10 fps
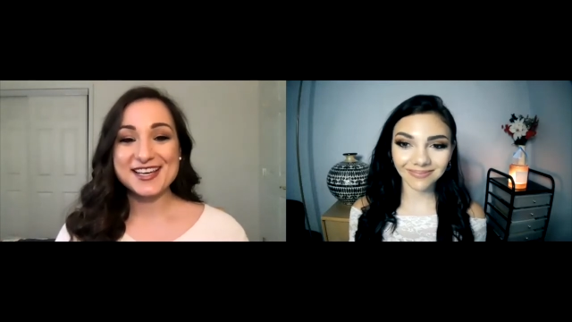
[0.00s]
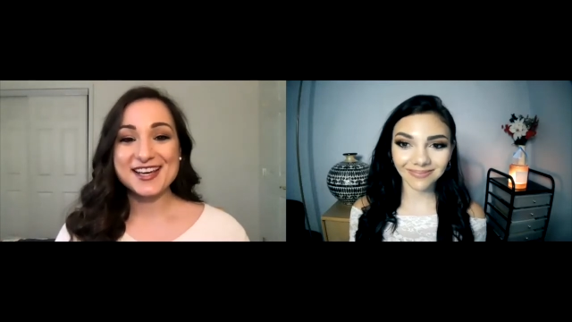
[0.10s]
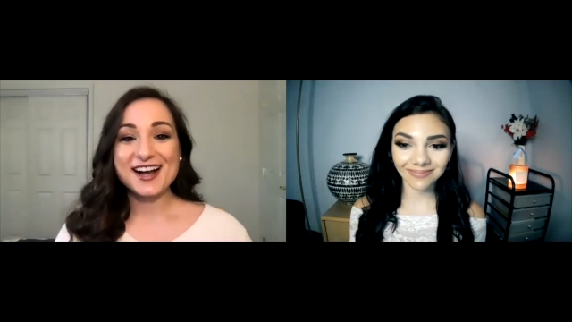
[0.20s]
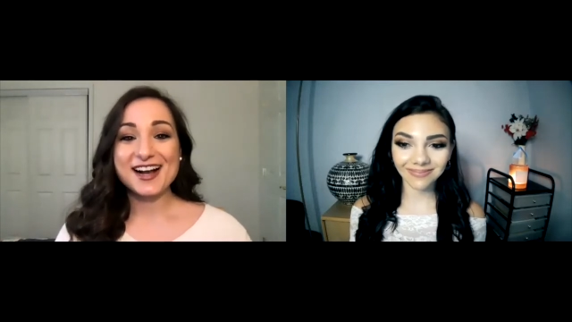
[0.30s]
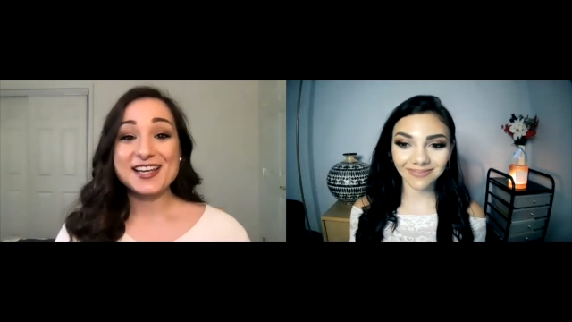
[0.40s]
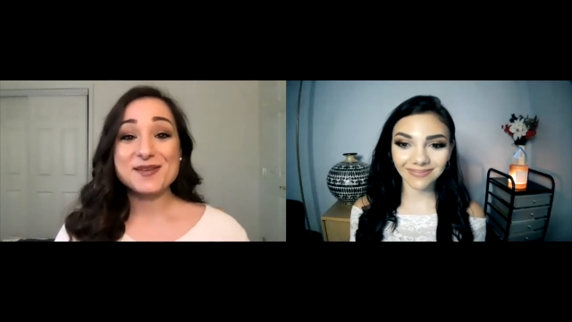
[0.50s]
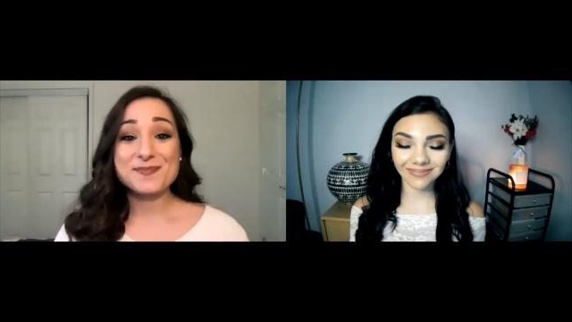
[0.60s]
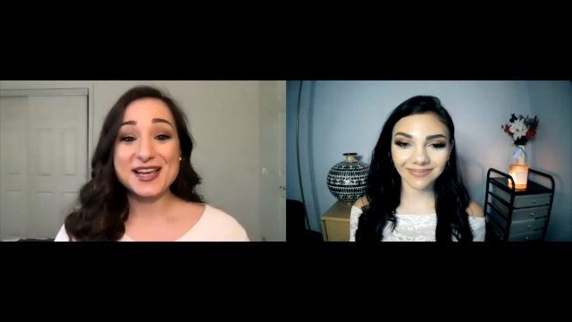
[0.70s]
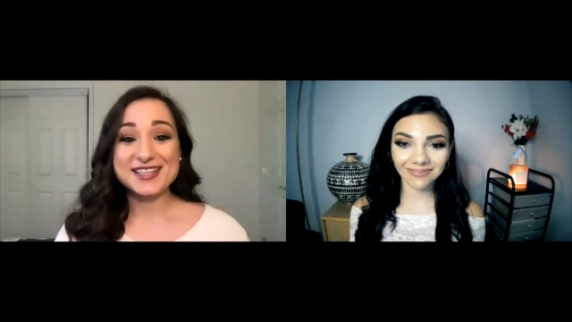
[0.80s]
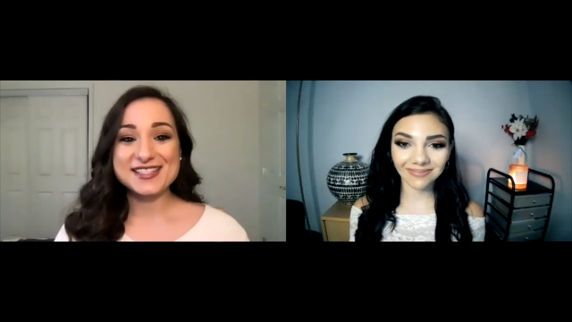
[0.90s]
Speaker 1: I am
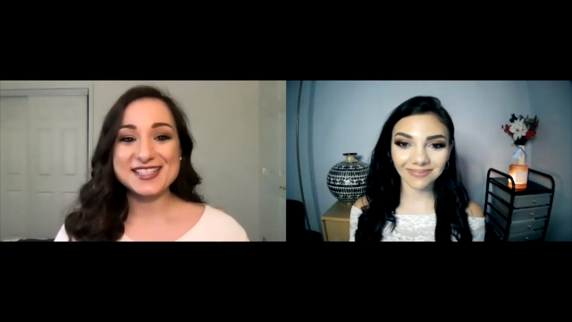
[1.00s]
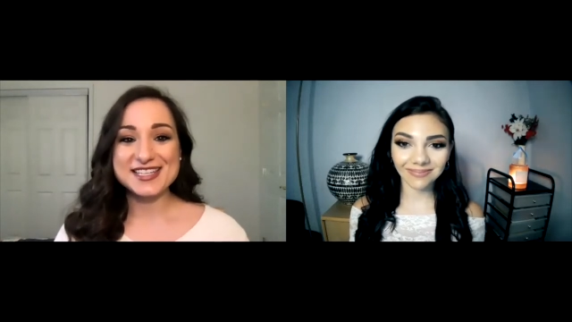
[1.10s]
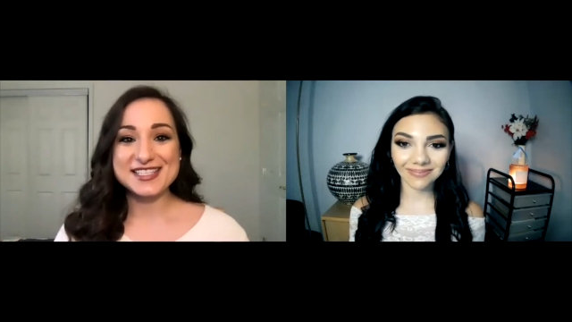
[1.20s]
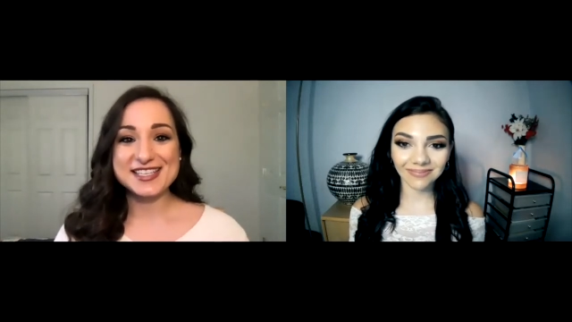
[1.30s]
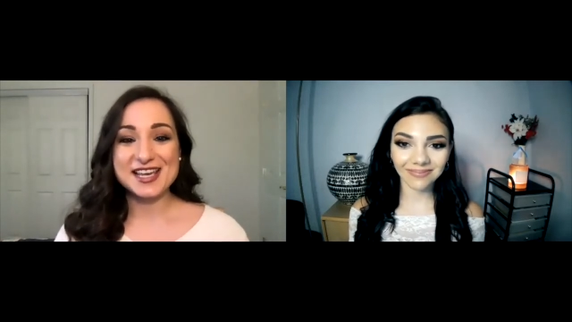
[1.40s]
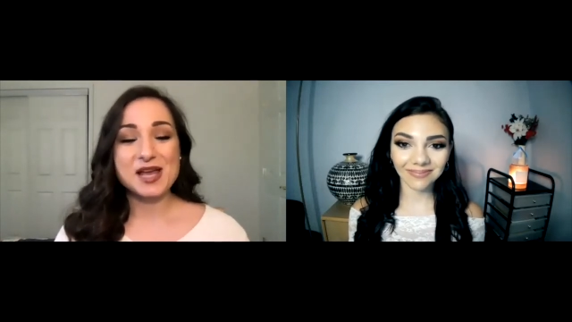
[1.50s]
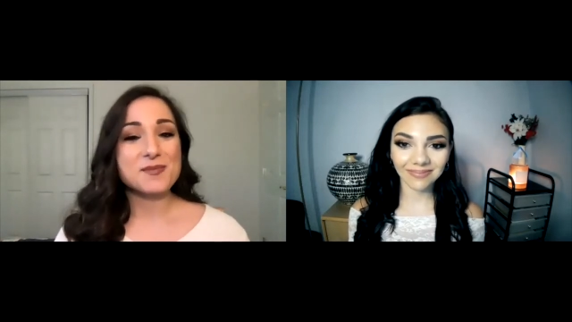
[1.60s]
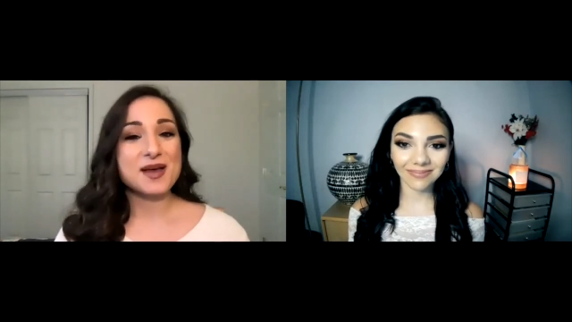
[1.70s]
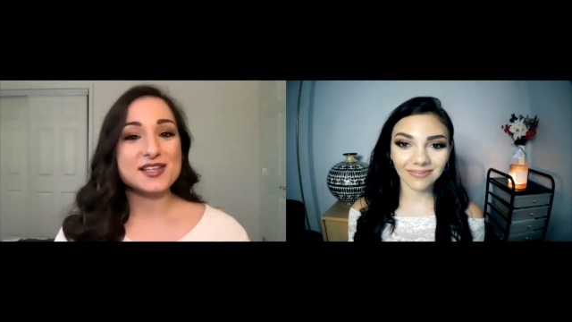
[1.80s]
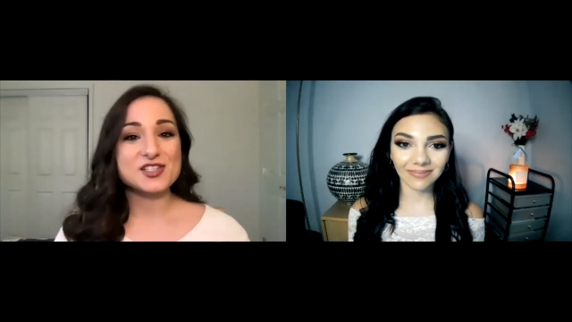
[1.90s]
Megan Sinisi, a
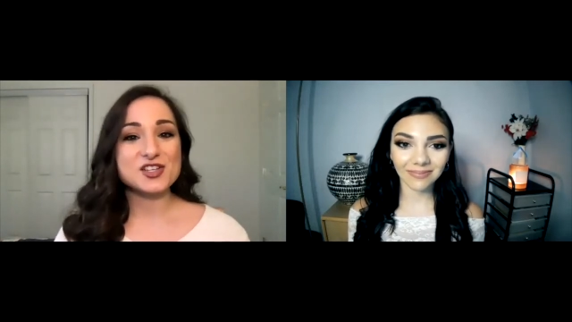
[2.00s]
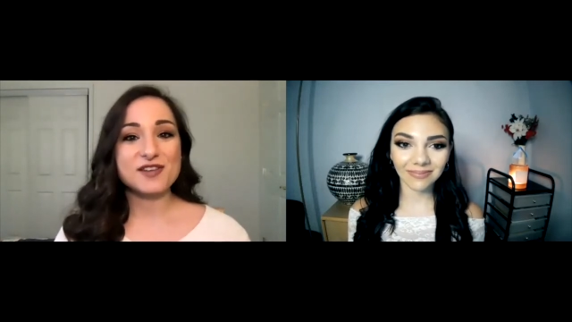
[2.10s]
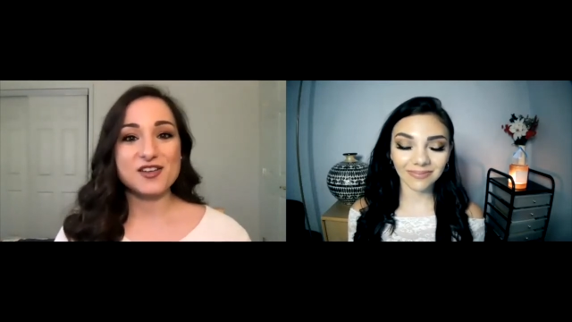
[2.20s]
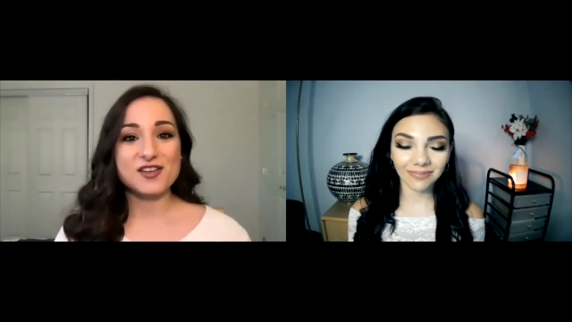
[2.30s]
Master of Health